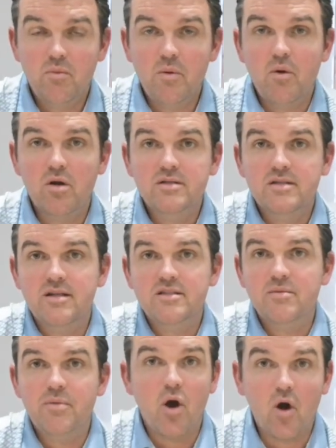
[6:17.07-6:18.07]
We wanted
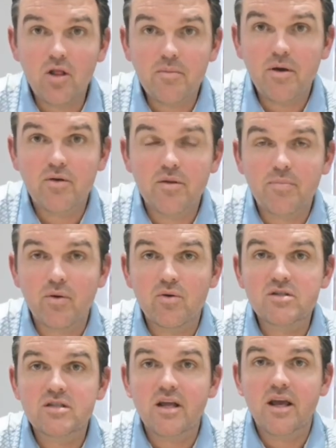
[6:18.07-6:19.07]
it to be all about the
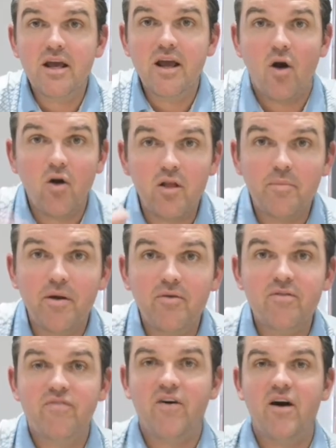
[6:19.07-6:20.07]
pros day, all
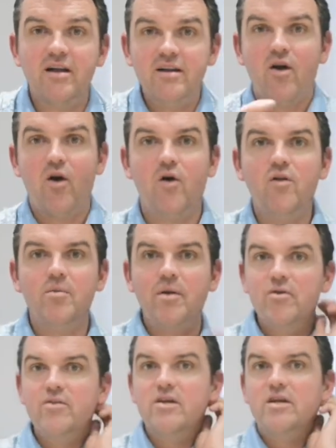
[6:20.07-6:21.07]
about the fun, all
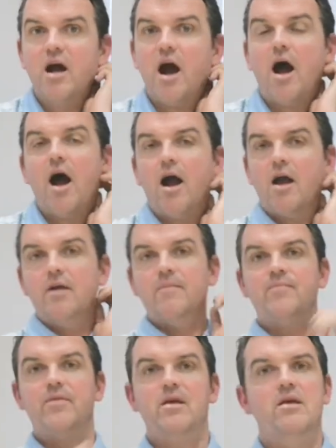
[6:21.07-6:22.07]
about the car.